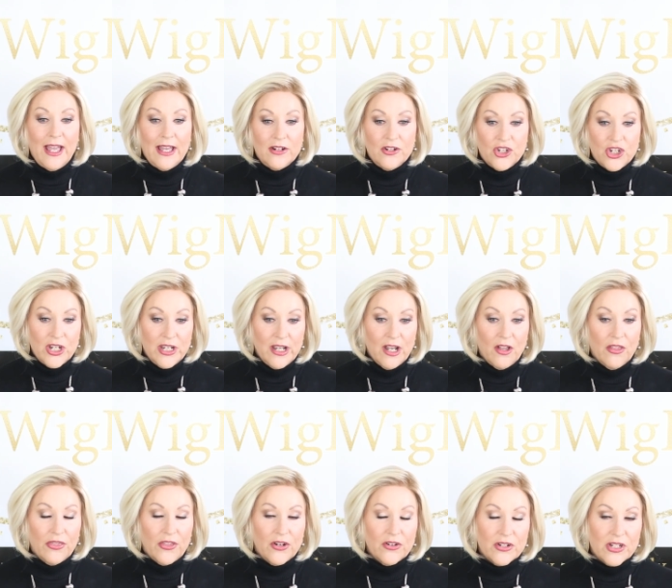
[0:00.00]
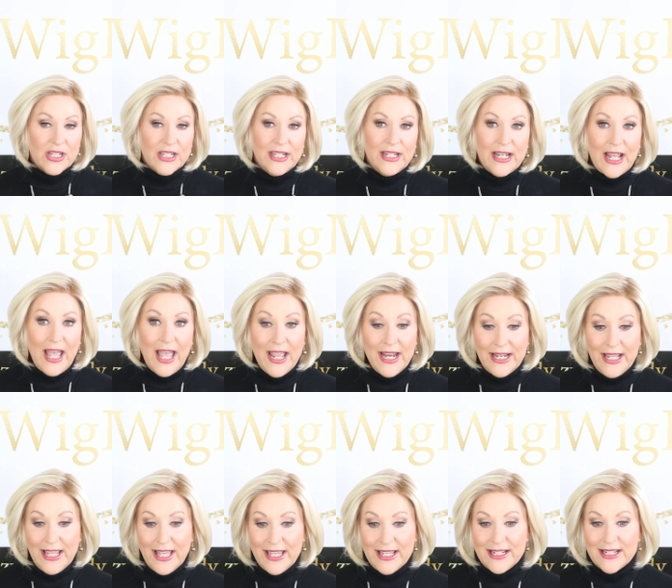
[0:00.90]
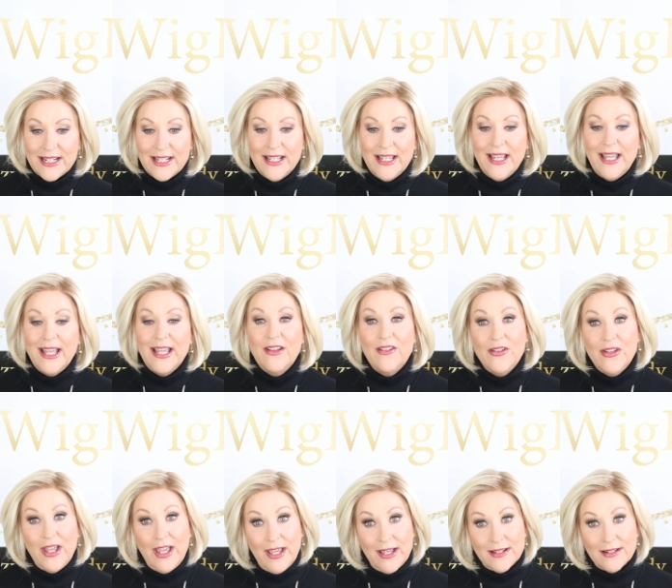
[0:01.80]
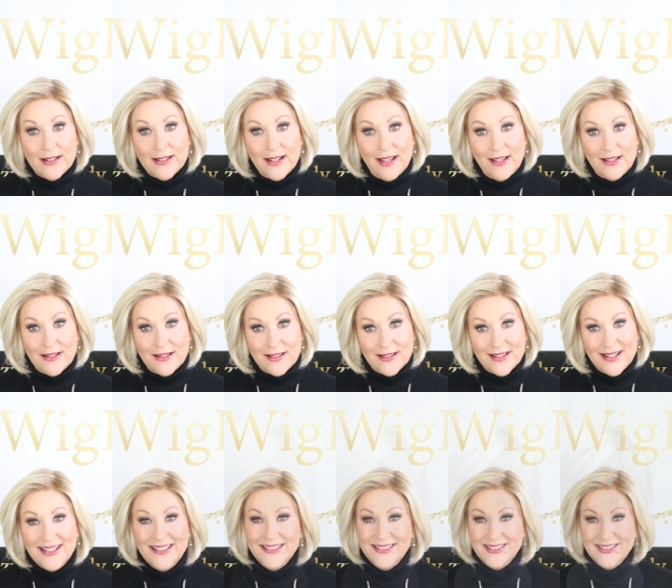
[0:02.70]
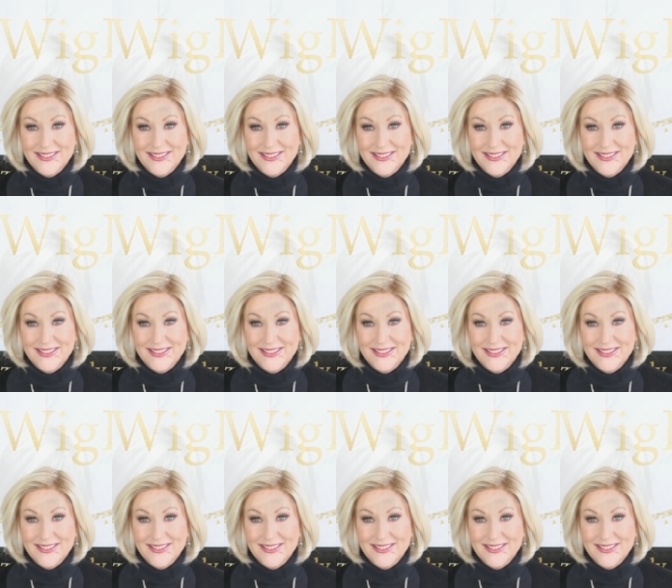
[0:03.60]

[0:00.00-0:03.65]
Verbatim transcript: at G L one three eight eight S S.